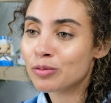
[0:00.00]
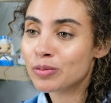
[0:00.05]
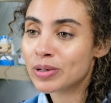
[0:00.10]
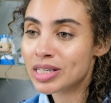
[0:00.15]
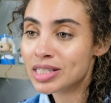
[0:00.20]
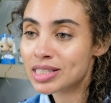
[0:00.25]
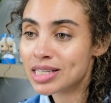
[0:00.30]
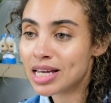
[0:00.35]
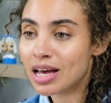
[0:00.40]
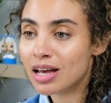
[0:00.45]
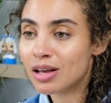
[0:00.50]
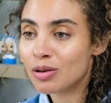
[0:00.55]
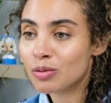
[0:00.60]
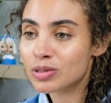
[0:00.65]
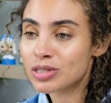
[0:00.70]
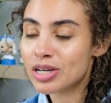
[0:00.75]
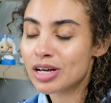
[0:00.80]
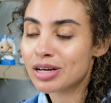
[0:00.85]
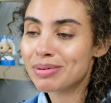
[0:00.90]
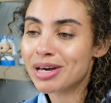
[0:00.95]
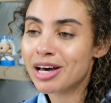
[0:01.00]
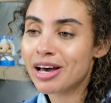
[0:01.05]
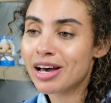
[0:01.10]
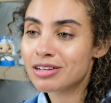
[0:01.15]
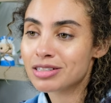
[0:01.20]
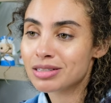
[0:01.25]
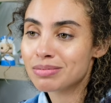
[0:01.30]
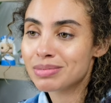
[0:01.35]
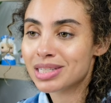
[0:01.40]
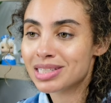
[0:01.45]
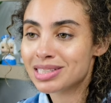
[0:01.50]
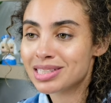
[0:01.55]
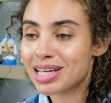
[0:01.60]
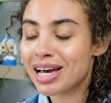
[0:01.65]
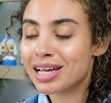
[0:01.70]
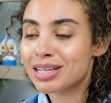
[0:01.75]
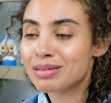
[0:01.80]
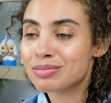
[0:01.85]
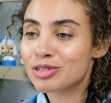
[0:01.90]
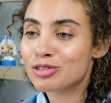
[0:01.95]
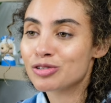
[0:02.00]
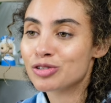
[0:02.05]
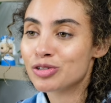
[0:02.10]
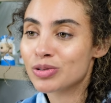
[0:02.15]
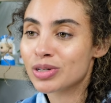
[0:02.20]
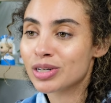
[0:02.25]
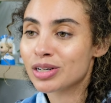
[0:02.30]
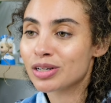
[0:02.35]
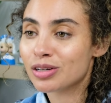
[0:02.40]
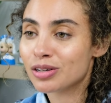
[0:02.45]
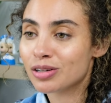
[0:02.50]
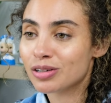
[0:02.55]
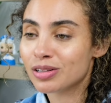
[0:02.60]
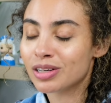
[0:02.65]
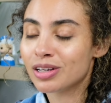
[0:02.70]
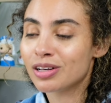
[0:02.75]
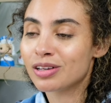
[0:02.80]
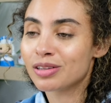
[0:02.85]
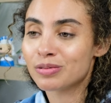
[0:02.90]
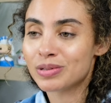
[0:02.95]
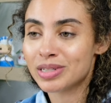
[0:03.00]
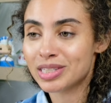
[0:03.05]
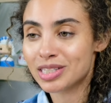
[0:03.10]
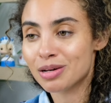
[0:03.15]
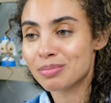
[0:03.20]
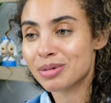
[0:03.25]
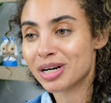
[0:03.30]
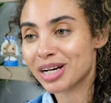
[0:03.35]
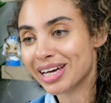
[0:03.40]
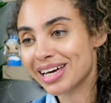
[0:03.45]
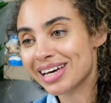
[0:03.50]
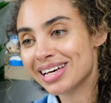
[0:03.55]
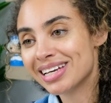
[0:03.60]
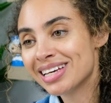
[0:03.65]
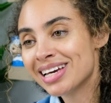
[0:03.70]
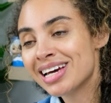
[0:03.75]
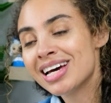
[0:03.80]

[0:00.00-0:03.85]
resale. We'll talk about how some of these items are doing currently on the resale market.